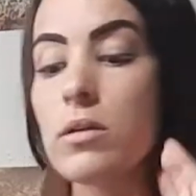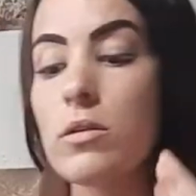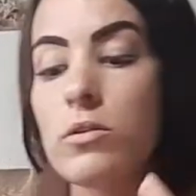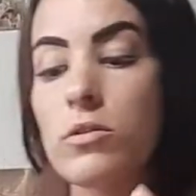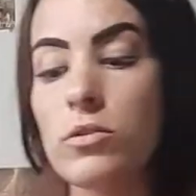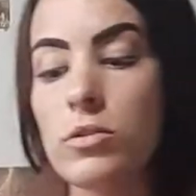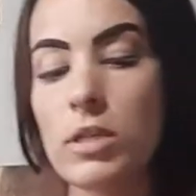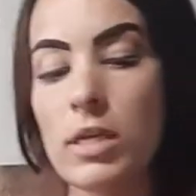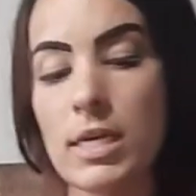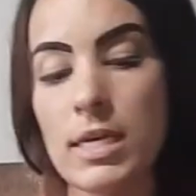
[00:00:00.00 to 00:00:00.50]

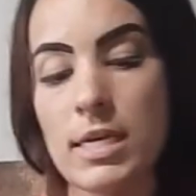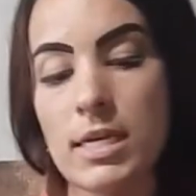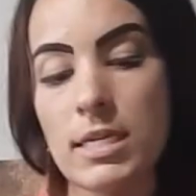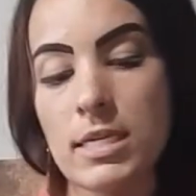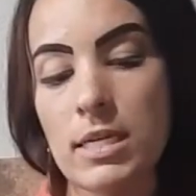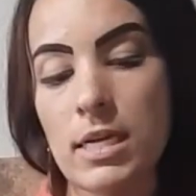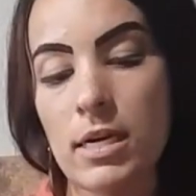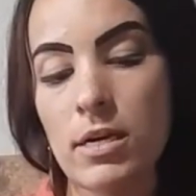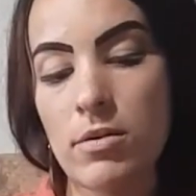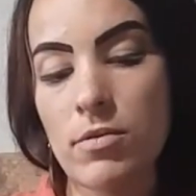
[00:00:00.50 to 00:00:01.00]
Since
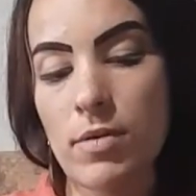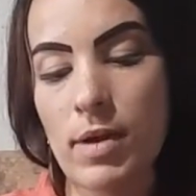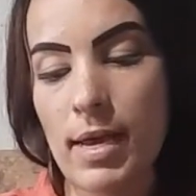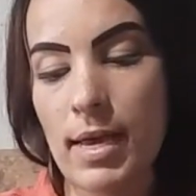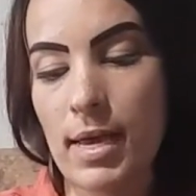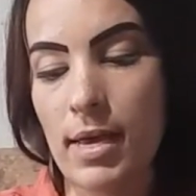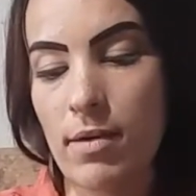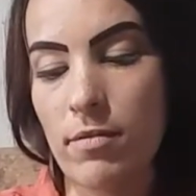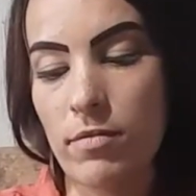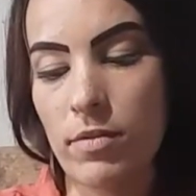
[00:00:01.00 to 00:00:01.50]

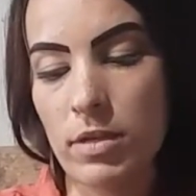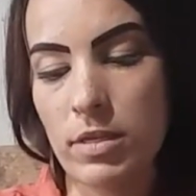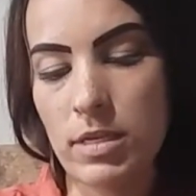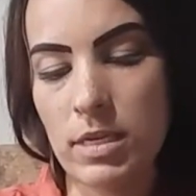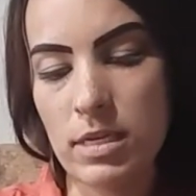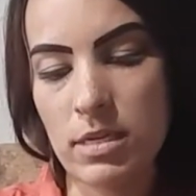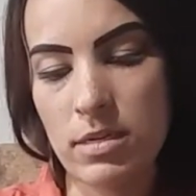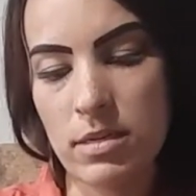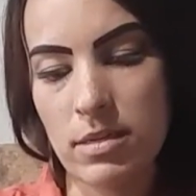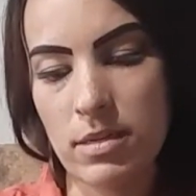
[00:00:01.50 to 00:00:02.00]

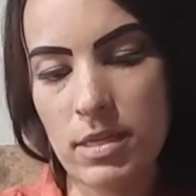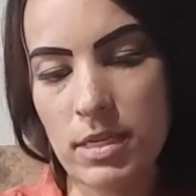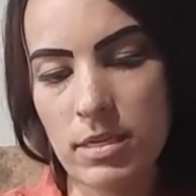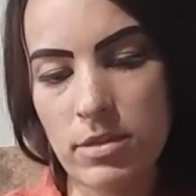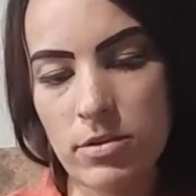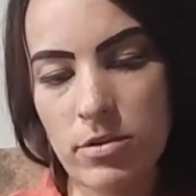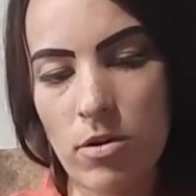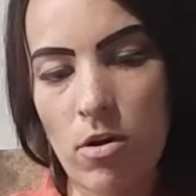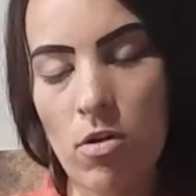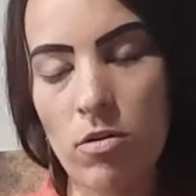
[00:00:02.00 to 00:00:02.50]
these
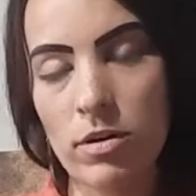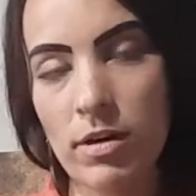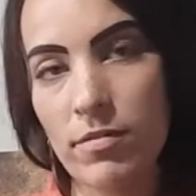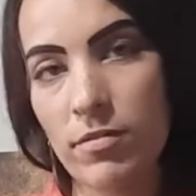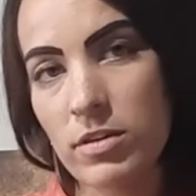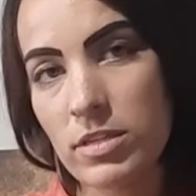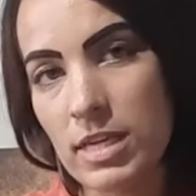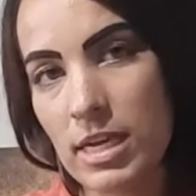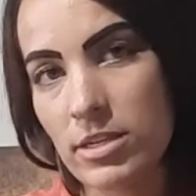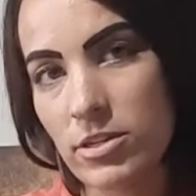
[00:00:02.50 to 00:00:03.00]
are all
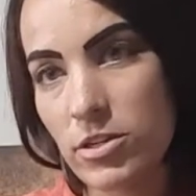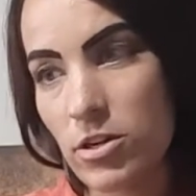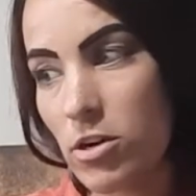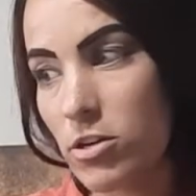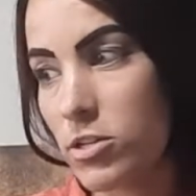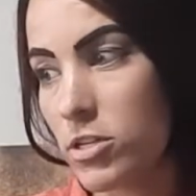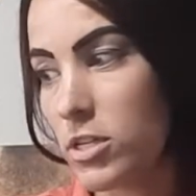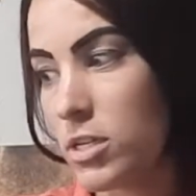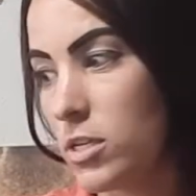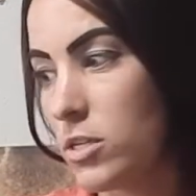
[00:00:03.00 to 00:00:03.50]
different size
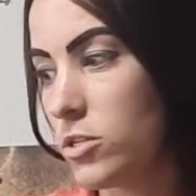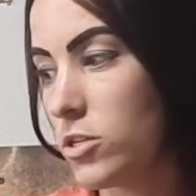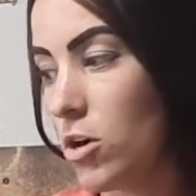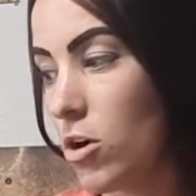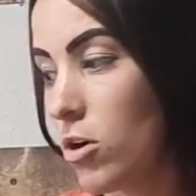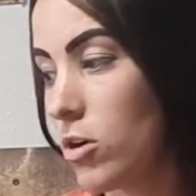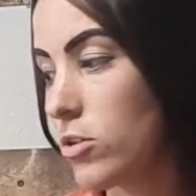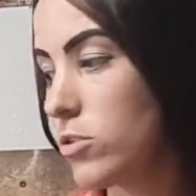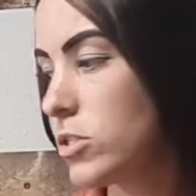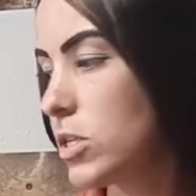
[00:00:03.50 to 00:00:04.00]
jars,
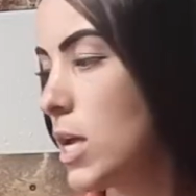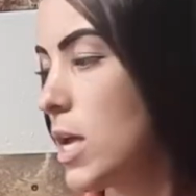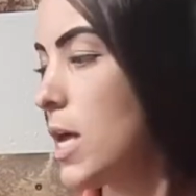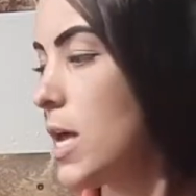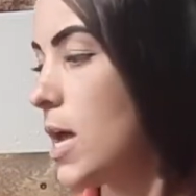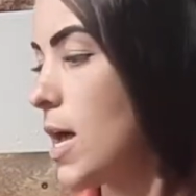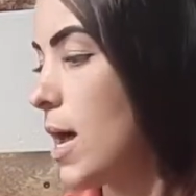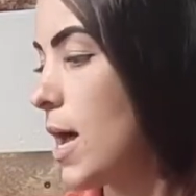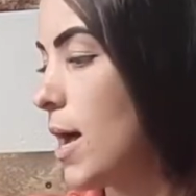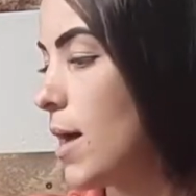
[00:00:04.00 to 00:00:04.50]

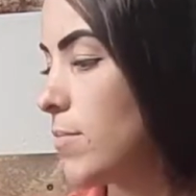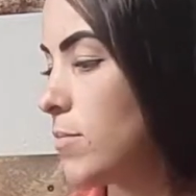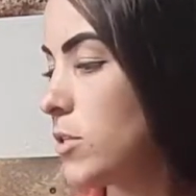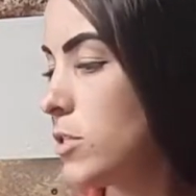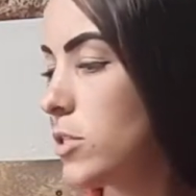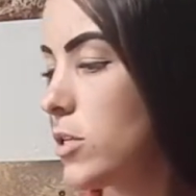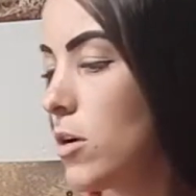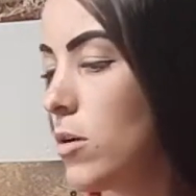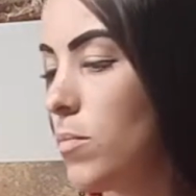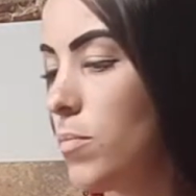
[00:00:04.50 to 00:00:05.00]
I'm
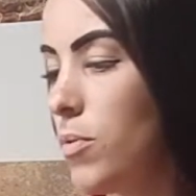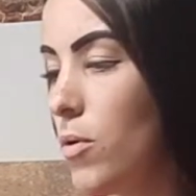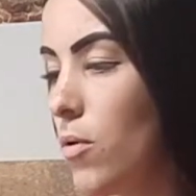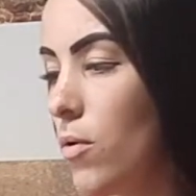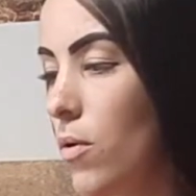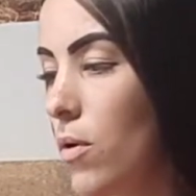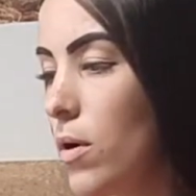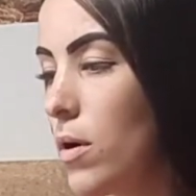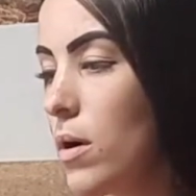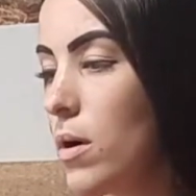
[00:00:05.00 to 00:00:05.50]
just going to
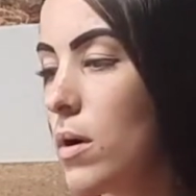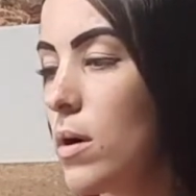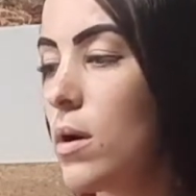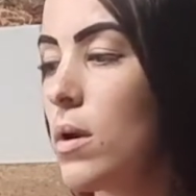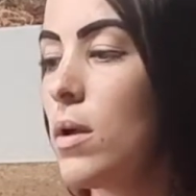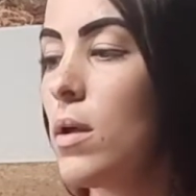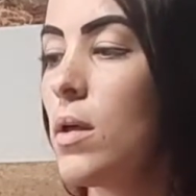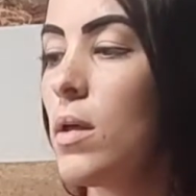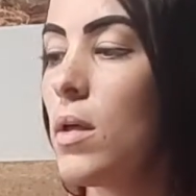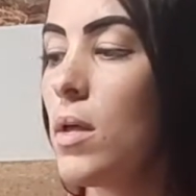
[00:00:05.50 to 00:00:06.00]
pour
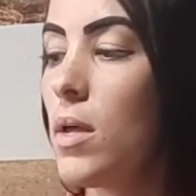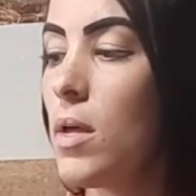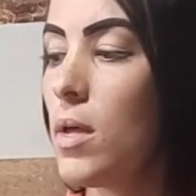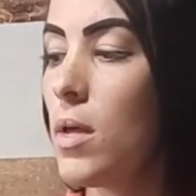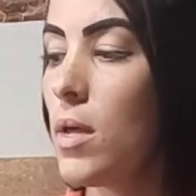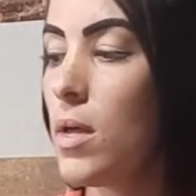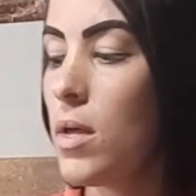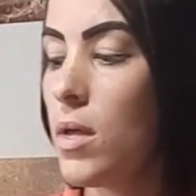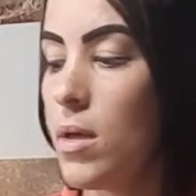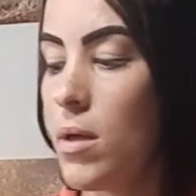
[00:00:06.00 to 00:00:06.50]

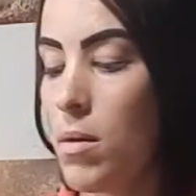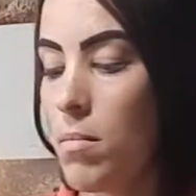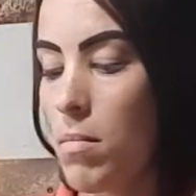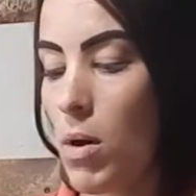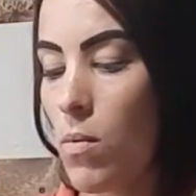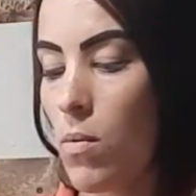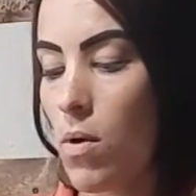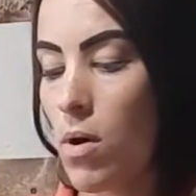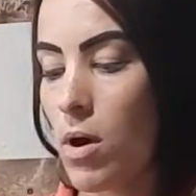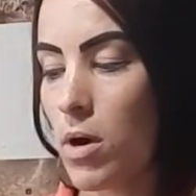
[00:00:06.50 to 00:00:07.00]
my
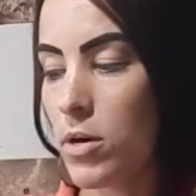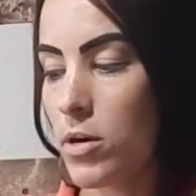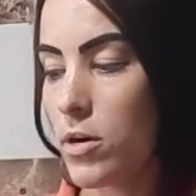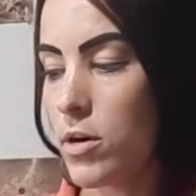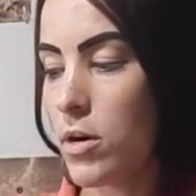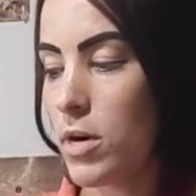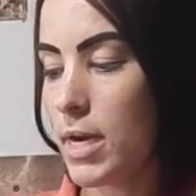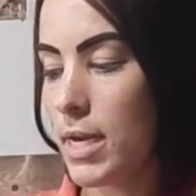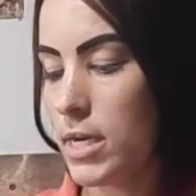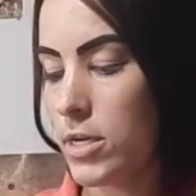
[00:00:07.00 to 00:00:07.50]

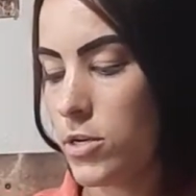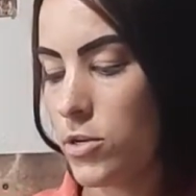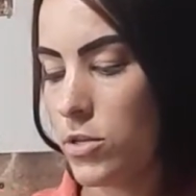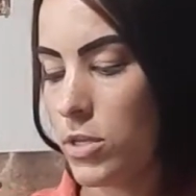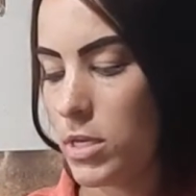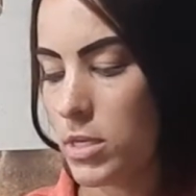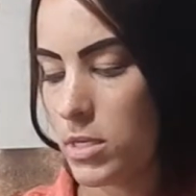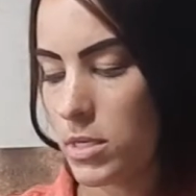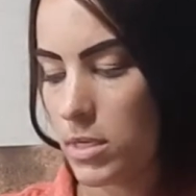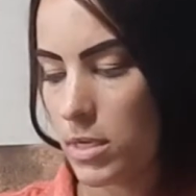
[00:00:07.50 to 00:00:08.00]
water into
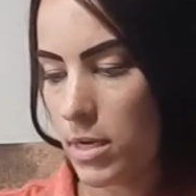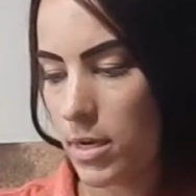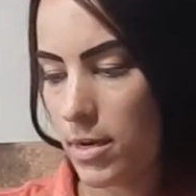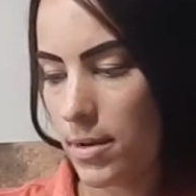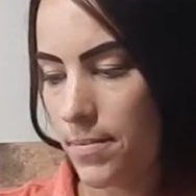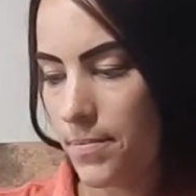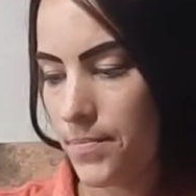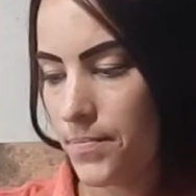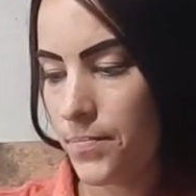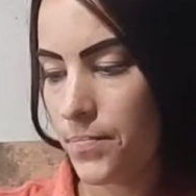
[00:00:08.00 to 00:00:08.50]
this
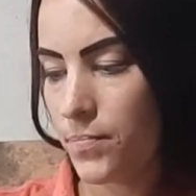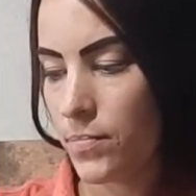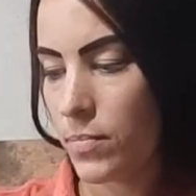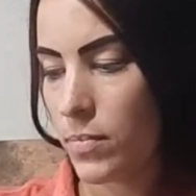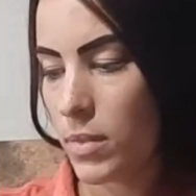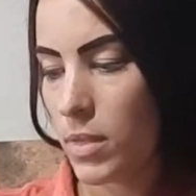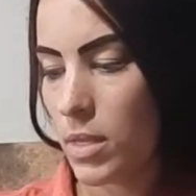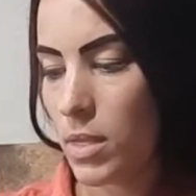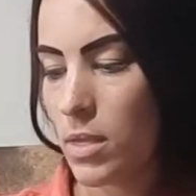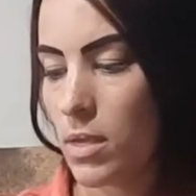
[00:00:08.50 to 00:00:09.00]

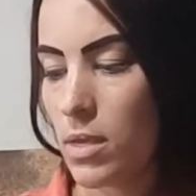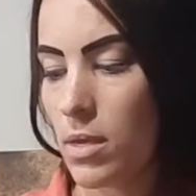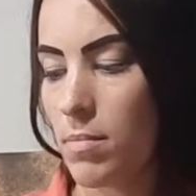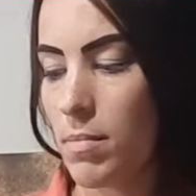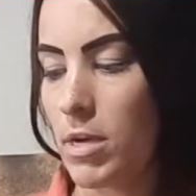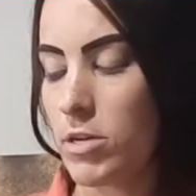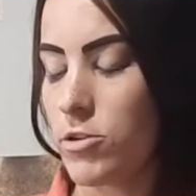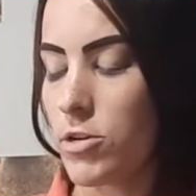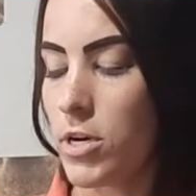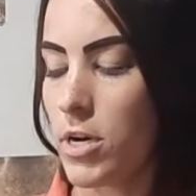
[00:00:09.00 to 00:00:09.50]

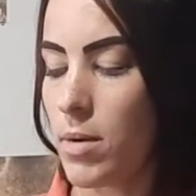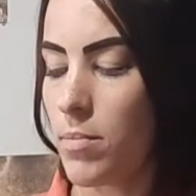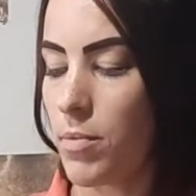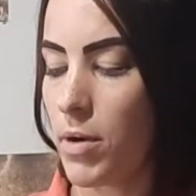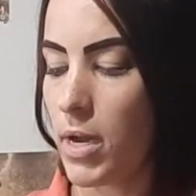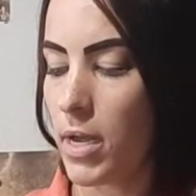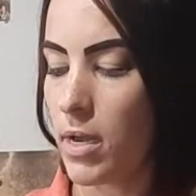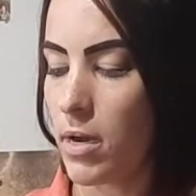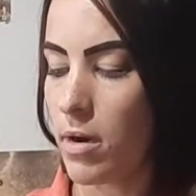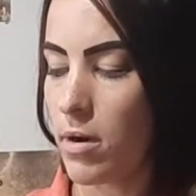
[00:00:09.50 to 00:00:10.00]
measuring cup
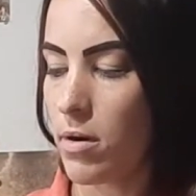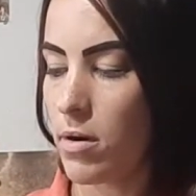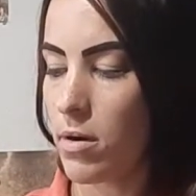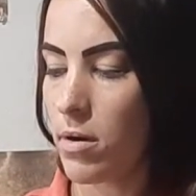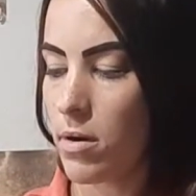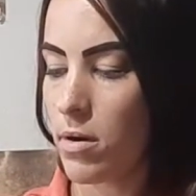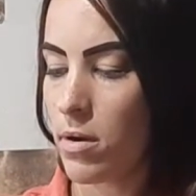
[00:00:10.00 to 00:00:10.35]
right here.